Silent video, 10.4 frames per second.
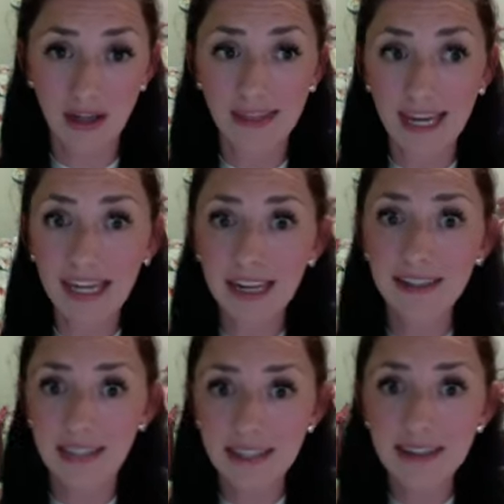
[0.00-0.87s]
they need
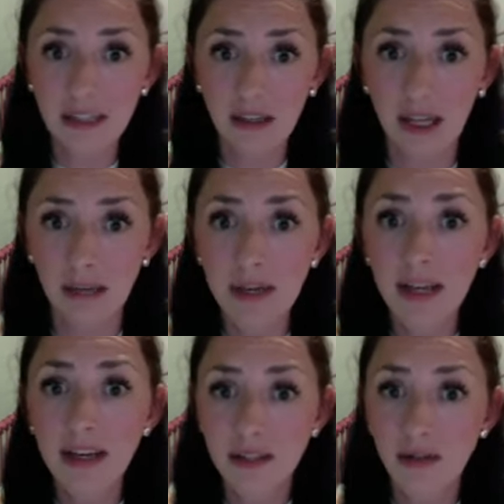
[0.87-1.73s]
a Scentsy Club
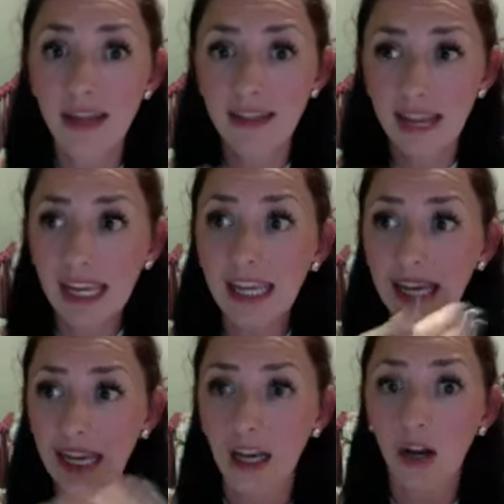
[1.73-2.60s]
so that they can
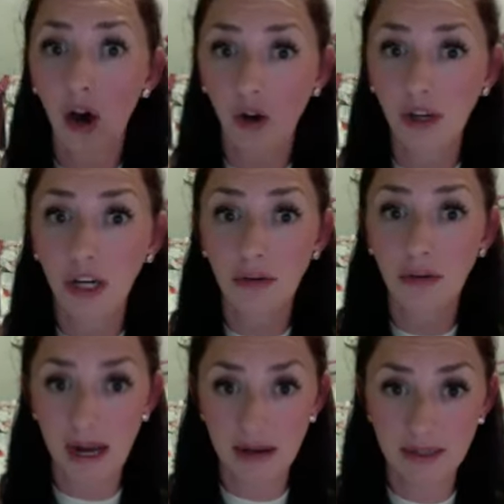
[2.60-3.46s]
get it all year
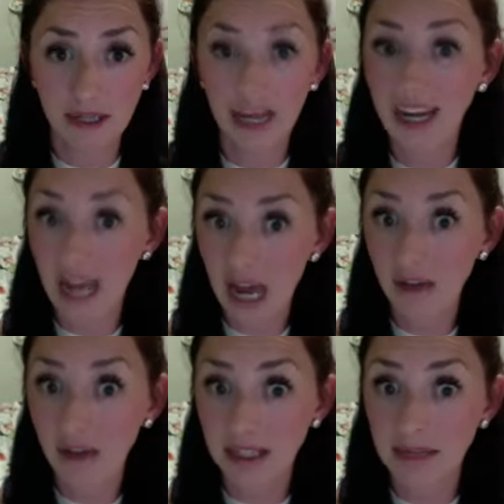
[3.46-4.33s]
round. And I have
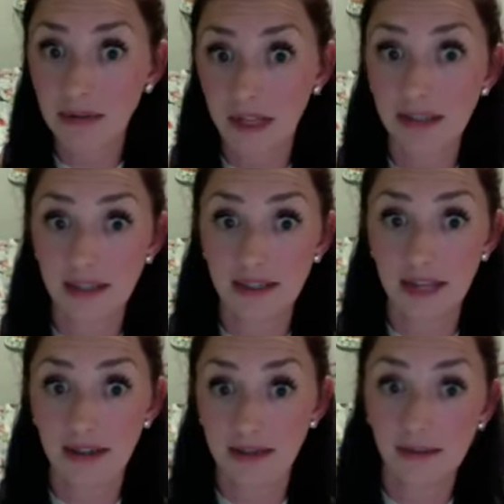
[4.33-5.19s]
a customer that does that.